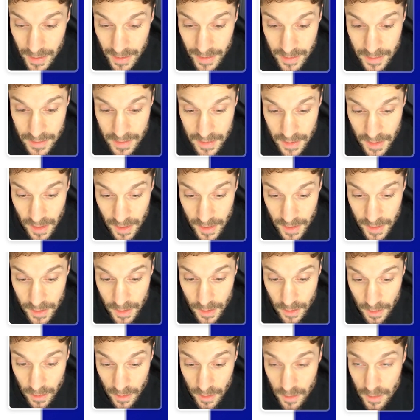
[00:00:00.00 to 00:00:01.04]

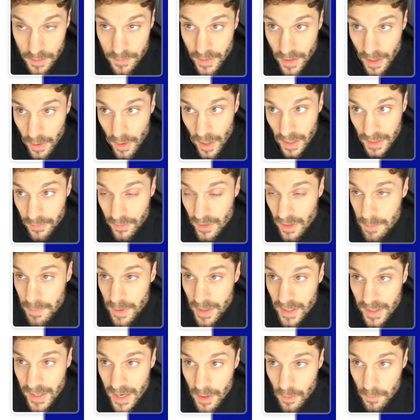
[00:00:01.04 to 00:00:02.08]
inside of our
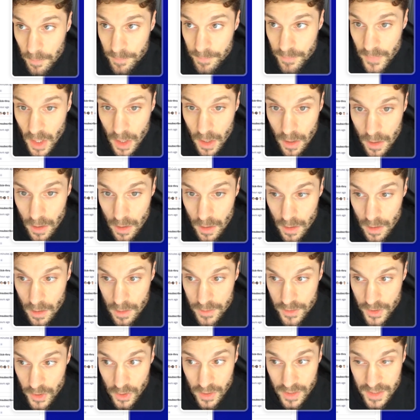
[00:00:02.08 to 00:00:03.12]
ActiveCampaign account.
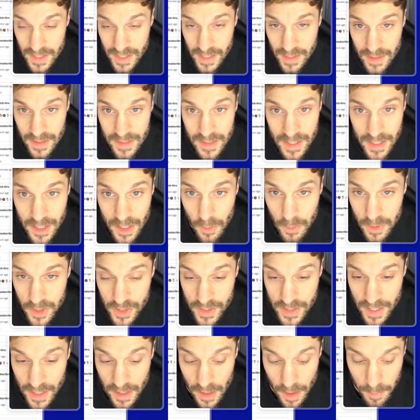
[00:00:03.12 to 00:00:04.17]
So you can see this here, which
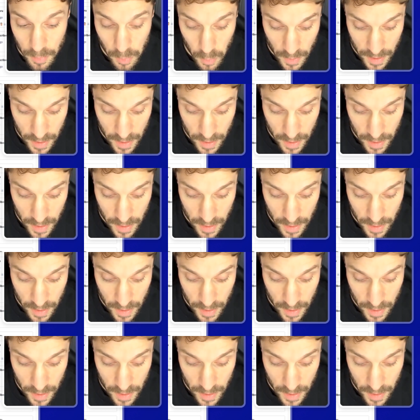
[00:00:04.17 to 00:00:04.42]
is set up